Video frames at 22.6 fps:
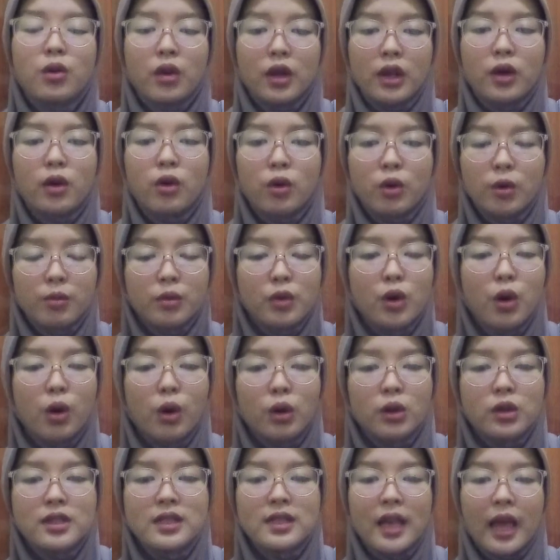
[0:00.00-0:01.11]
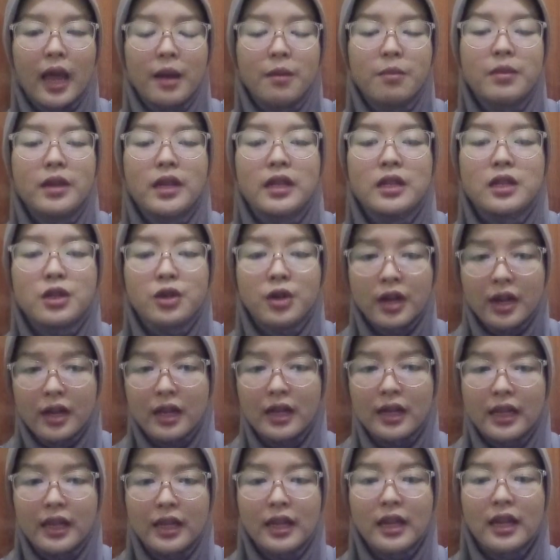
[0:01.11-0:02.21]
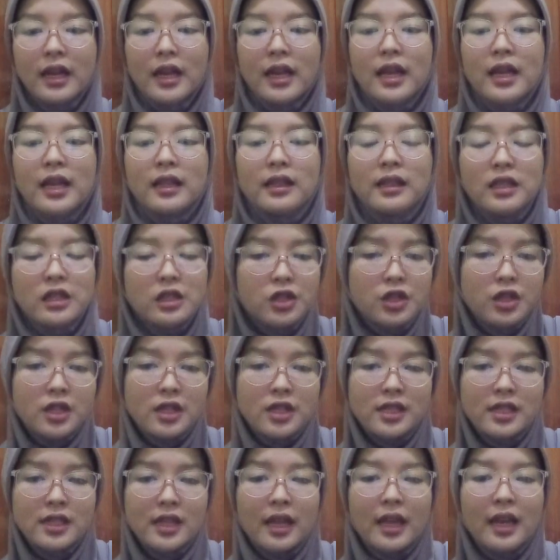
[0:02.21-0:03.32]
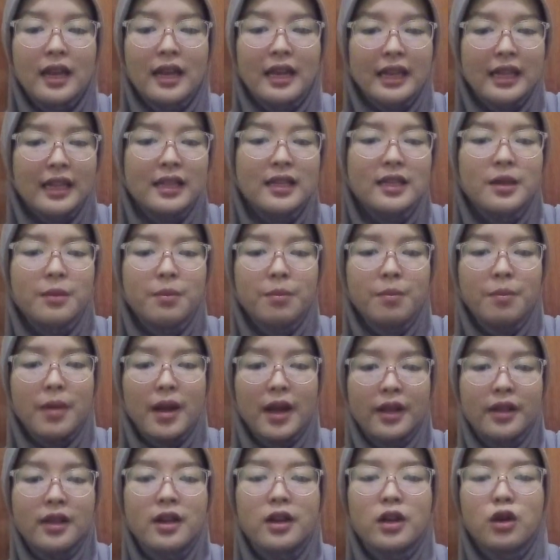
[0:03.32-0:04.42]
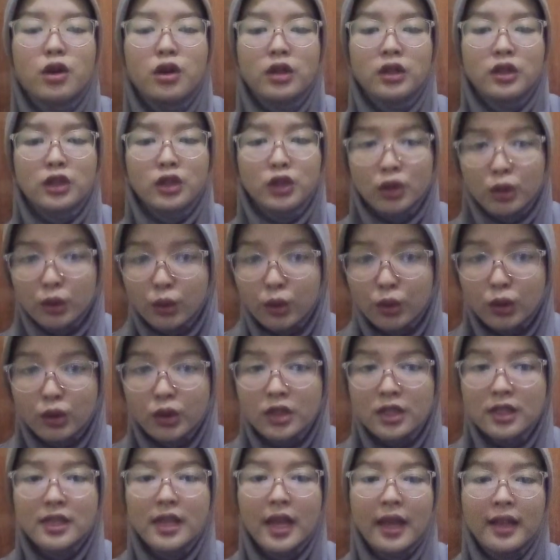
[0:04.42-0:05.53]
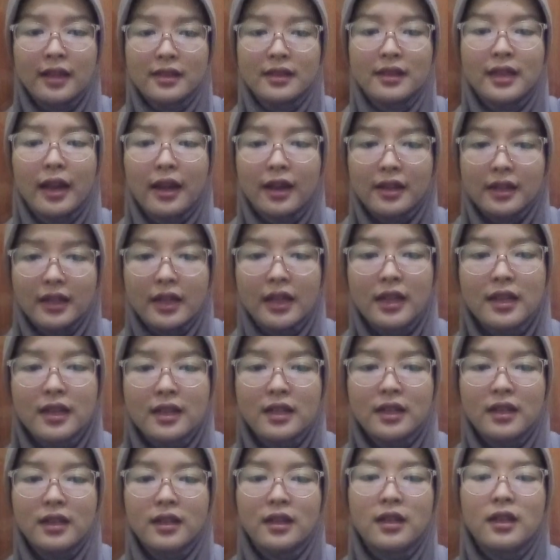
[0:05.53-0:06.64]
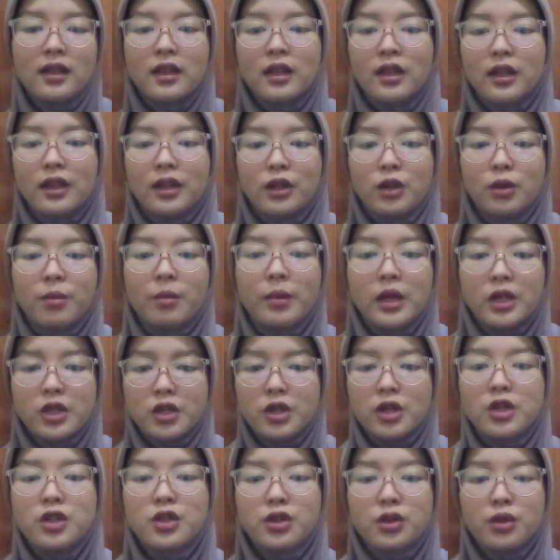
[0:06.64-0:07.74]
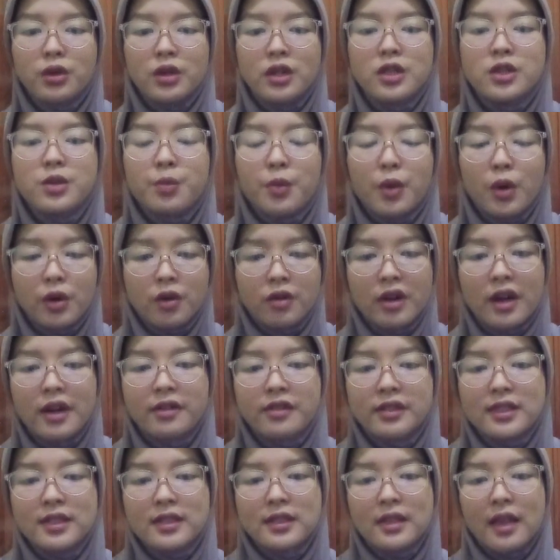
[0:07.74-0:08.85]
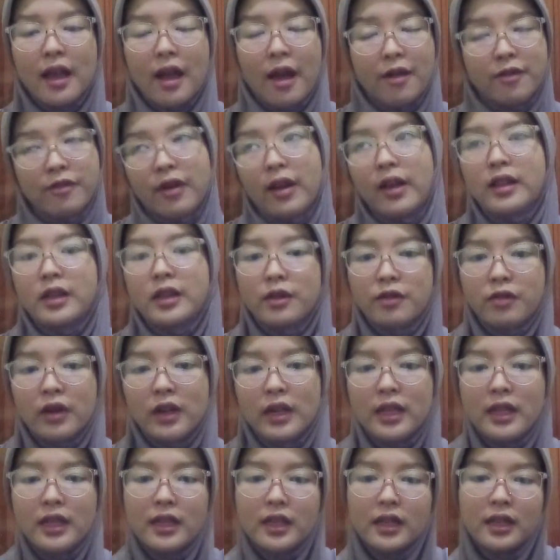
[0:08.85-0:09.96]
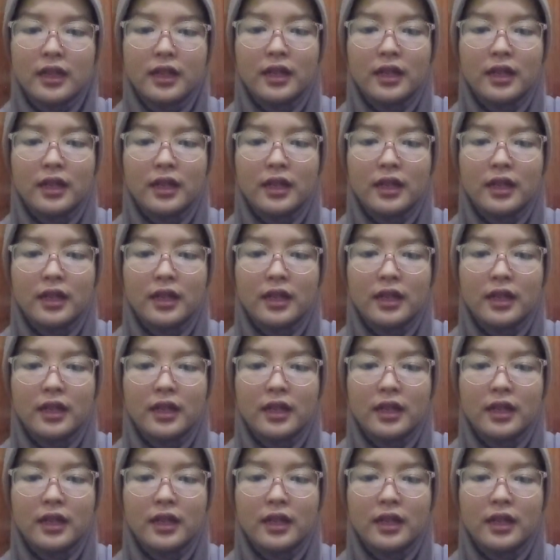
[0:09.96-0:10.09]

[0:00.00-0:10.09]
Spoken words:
curriculum goals can be tricky. Teachers need better tools and technique to measure students' progress effectively.